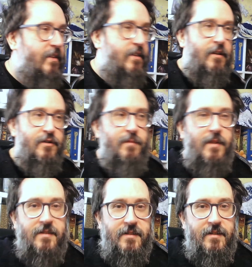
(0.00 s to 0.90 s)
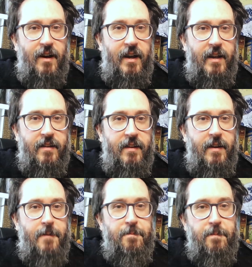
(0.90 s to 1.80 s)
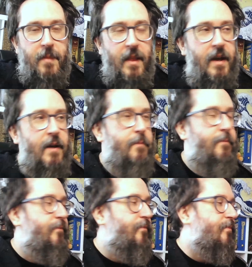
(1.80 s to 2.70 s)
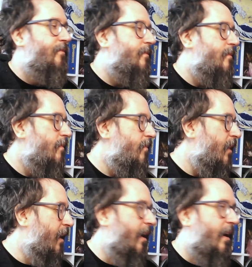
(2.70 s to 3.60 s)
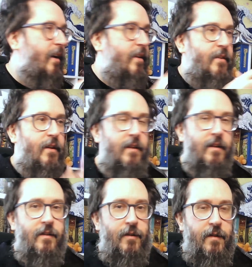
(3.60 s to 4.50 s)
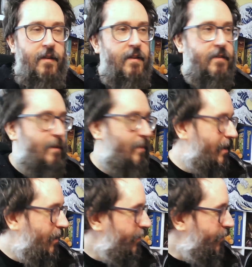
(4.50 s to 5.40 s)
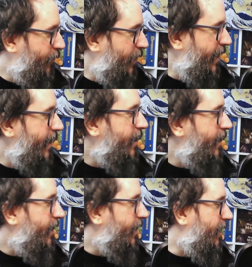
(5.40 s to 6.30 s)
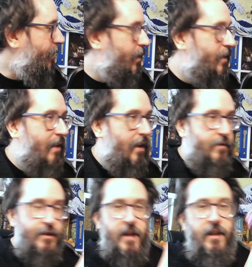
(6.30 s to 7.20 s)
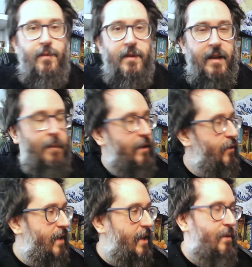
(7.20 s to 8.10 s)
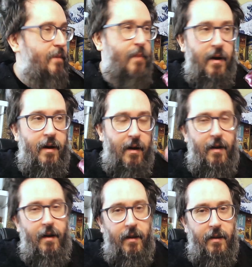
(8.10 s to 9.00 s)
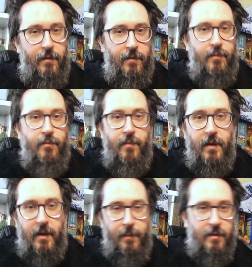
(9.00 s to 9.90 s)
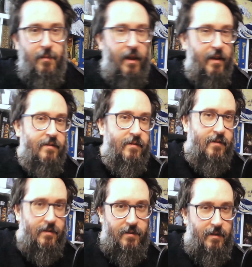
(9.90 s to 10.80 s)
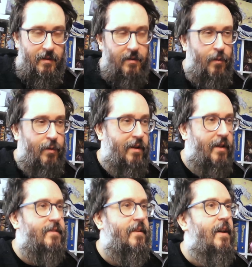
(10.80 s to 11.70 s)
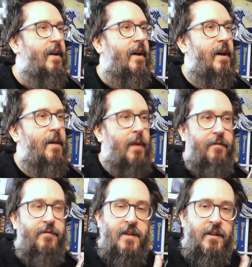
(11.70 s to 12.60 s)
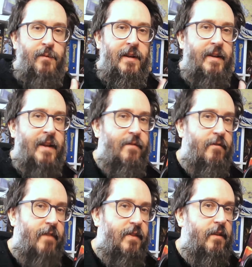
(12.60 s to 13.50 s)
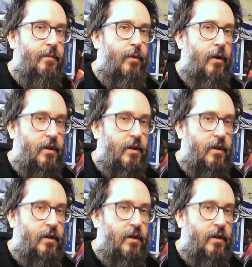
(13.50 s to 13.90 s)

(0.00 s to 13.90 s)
Dungeon Master's Guide, and do in a similar kind of way, because I might do that anyway, but I give me some likes, because I want likes. But I've genuinely never read this book.